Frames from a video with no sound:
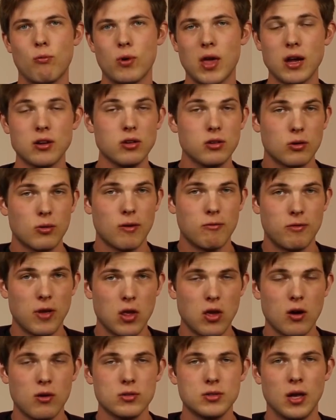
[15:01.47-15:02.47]
we actually do have
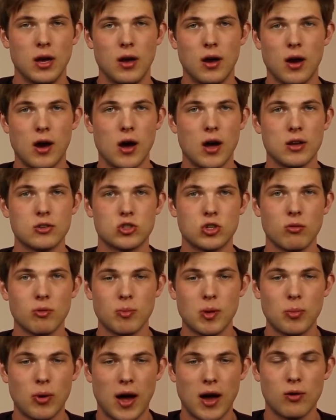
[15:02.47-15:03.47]
videos
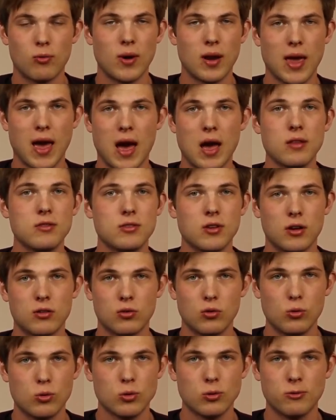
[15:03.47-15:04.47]
showing people how to run ads
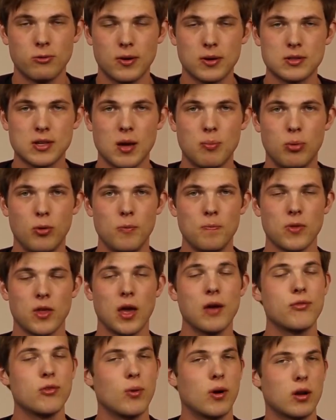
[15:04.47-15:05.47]
on Google, for example,
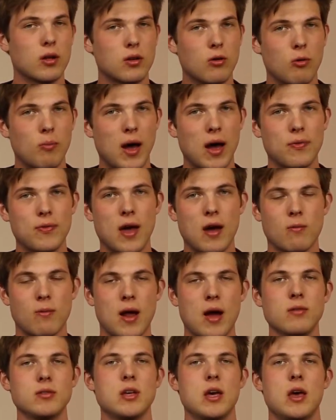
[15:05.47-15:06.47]
if you want to go about that
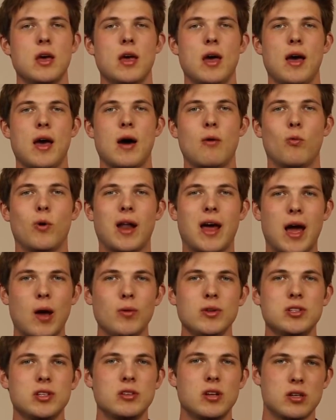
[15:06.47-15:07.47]
route. What
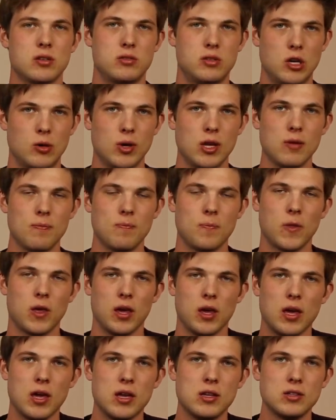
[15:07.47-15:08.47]
I would suggest doing
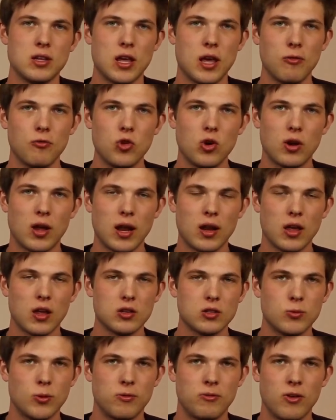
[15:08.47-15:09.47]
is, if you're getting
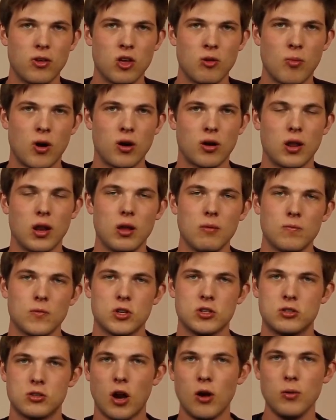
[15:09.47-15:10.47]
into affiliate marketing,
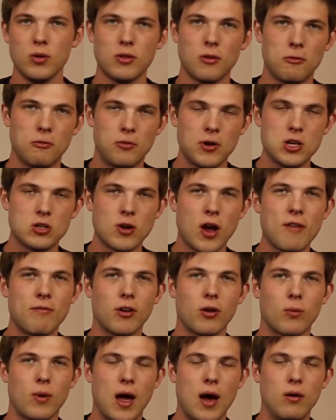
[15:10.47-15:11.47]
start with the free
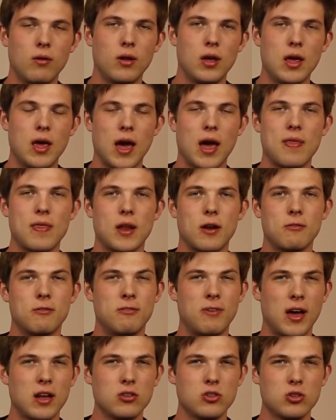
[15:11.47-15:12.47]
traffic route, and then
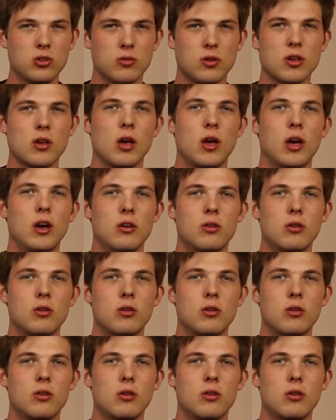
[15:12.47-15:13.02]
eventually